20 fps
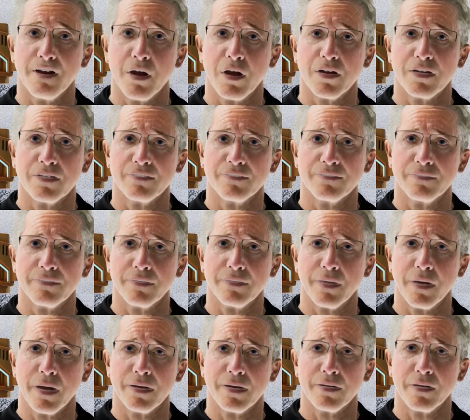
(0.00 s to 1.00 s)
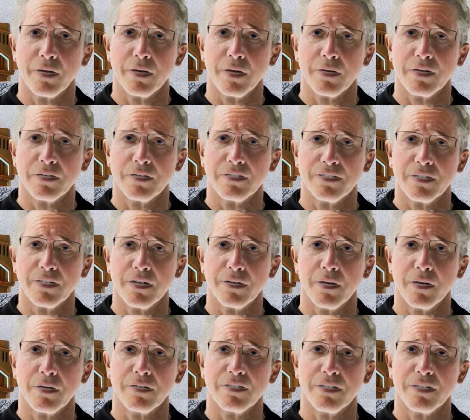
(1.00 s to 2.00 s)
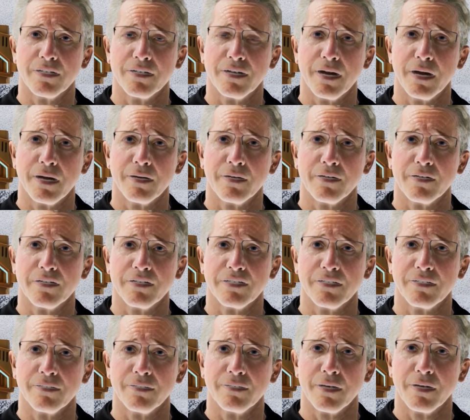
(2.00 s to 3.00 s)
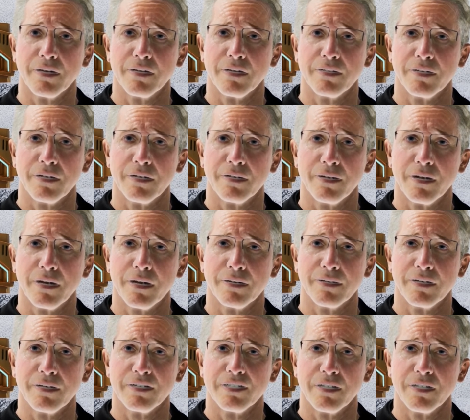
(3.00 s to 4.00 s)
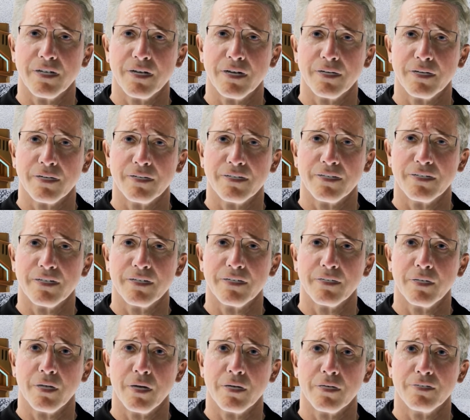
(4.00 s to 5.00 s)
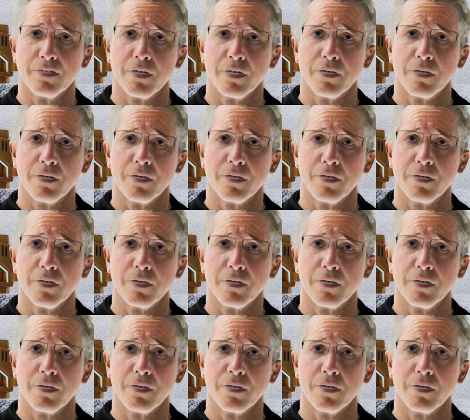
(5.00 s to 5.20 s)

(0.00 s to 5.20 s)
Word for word: Sure. While economists generally see commons as things that might be shared, such as